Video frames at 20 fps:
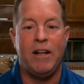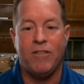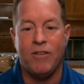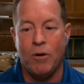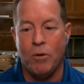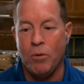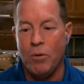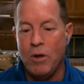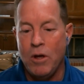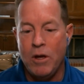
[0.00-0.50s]

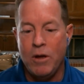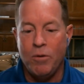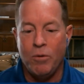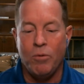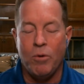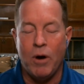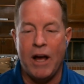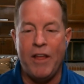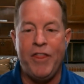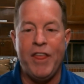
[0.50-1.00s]
So
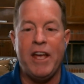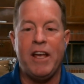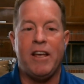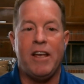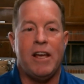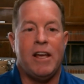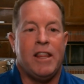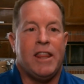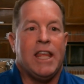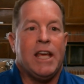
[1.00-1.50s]
I think
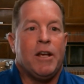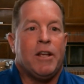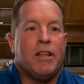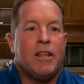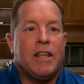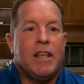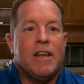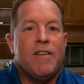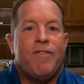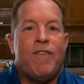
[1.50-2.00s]

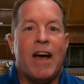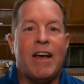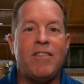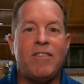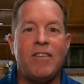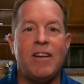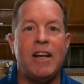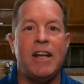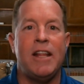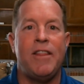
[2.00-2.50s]

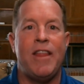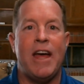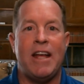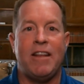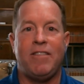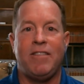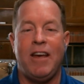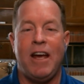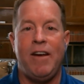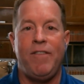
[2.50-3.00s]
investing in that
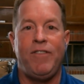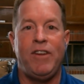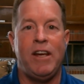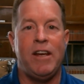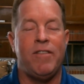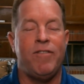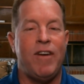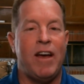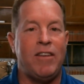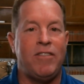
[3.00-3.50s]
safety,
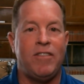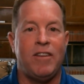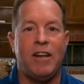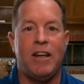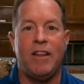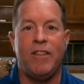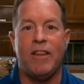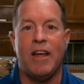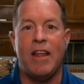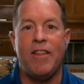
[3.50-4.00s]
investing
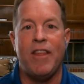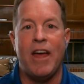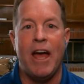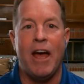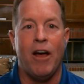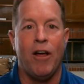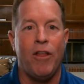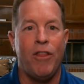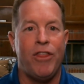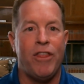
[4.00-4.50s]
in the
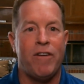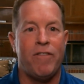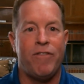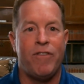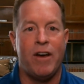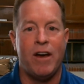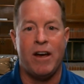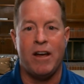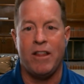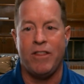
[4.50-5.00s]
health of
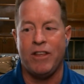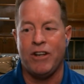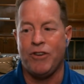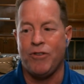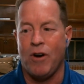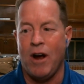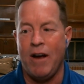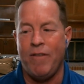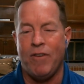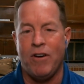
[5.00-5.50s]
the
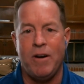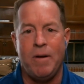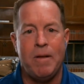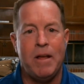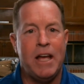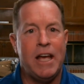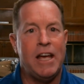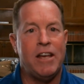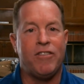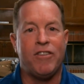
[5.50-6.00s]
driver
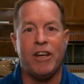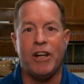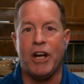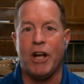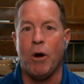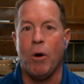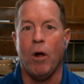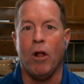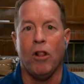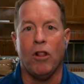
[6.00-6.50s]
is going to
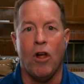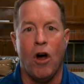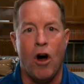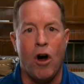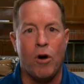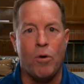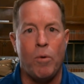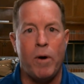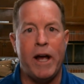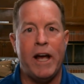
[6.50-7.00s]
go a
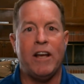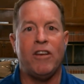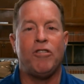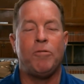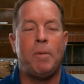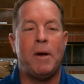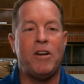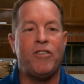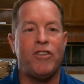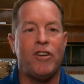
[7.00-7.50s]
long way,
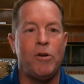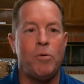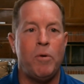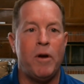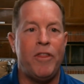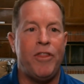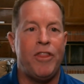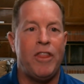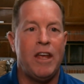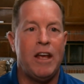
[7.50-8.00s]
especially
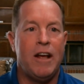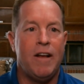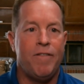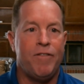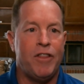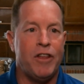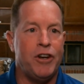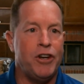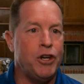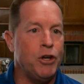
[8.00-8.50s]
with
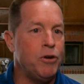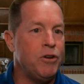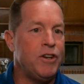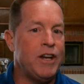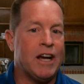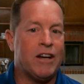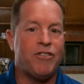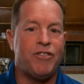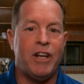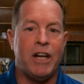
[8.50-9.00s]
the
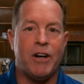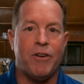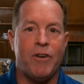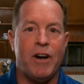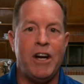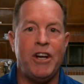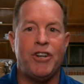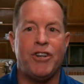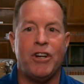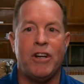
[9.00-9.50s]
next
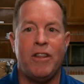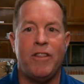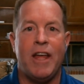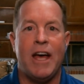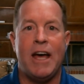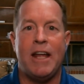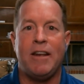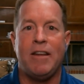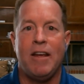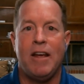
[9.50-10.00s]
generation
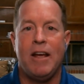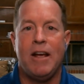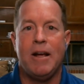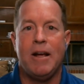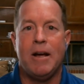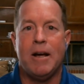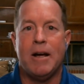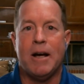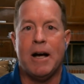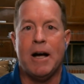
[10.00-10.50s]
that,
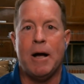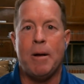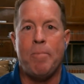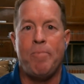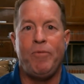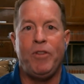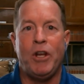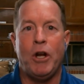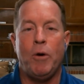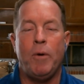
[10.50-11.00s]

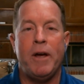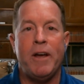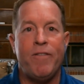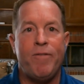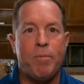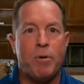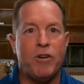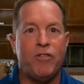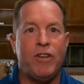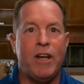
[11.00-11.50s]
if
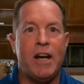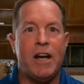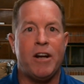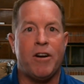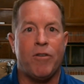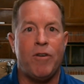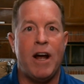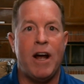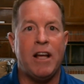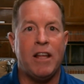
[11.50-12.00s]
presented
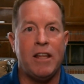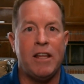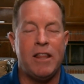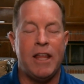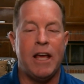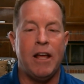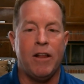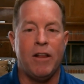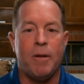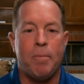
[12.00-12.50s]
correctly,
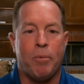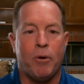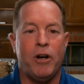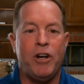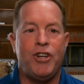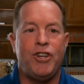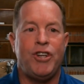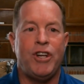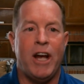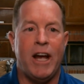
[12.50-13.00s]
they'll
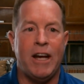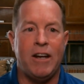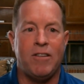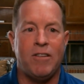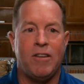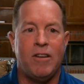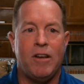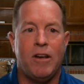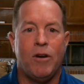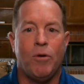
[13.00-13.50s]
appreciate
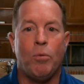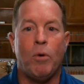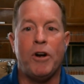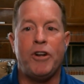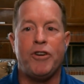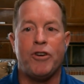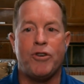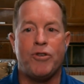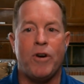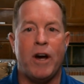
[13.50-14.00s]
what
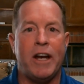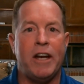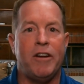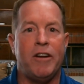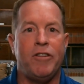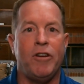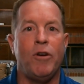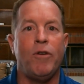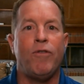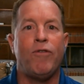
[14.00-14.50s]
you're trying to
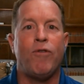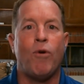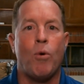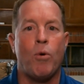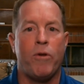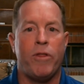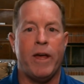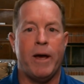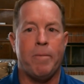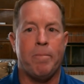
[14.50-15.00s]
do
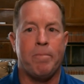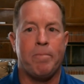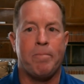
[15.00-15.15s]
for them.